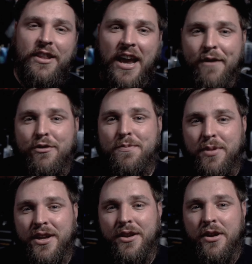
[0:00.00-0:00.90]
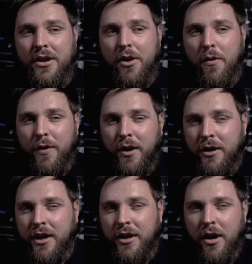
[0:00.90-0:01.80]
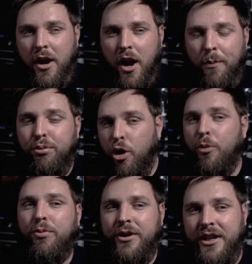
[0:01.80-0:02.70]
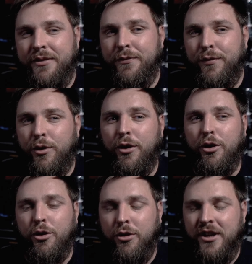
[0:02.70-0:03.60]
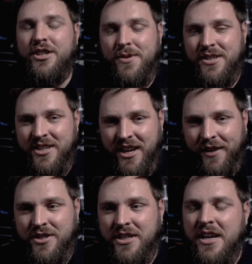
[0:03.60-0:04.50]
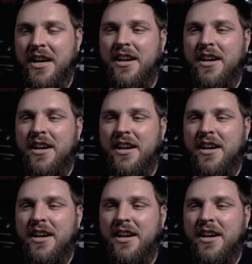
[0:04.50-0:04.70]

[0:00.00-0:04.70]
they haven't been very appropriate for Christmas gifts.